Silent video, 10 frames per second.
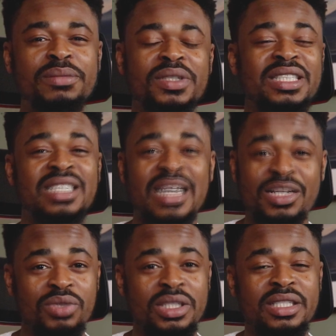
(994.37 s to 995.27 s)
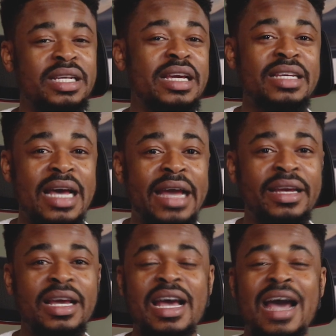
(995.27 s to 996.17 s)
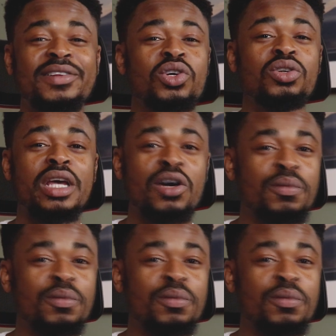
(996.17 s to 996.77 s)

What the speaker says: deep research with this AI, and it's going to